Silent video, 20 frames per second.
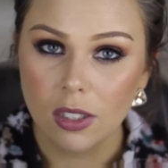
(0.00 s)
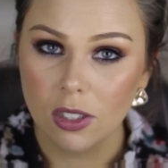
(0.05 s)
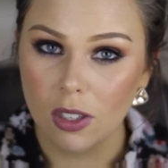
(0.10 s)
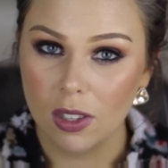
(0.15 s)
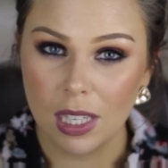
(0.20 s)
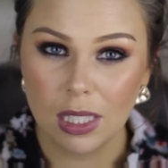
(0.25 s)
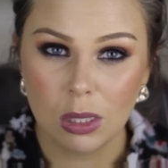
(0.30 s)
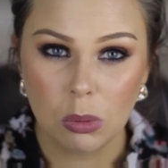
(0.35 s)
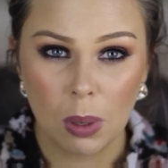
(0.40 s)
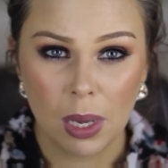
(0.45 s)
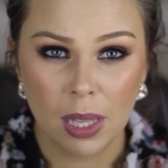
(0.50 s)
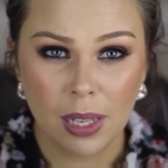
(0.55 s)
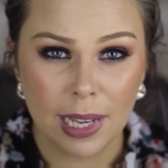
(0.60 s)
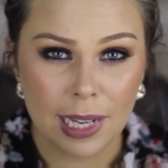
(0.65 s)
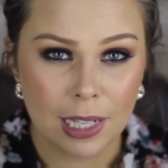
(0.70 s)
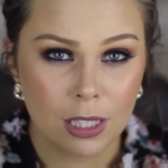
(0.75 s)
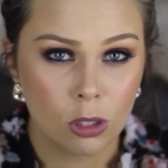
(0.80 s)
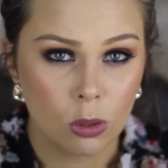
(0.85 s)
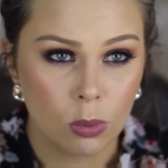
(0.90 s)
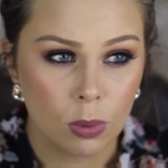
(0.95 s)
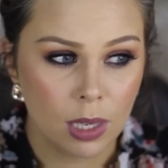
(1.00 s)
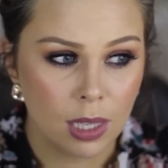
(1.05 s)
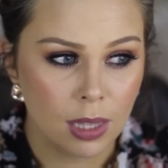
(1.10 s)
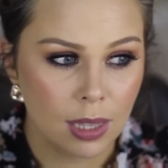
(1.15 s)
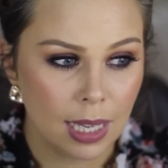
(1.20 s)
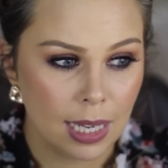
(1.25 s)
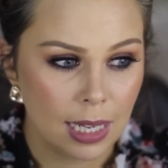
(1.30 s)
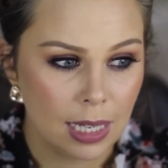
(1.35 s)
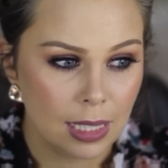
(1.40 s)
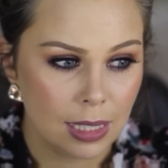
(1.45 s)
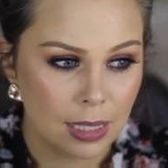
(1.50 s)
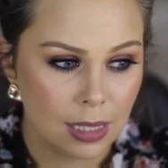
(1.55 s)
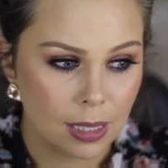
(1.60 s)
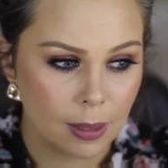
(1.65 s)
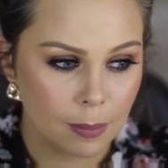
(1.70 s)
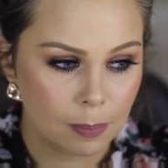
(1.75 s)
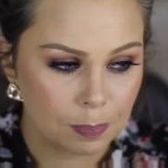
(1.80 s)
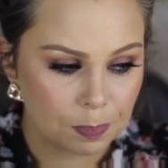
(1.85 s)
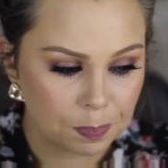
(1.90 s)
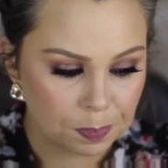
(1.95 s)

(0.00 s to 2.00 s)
So that's why I like doing these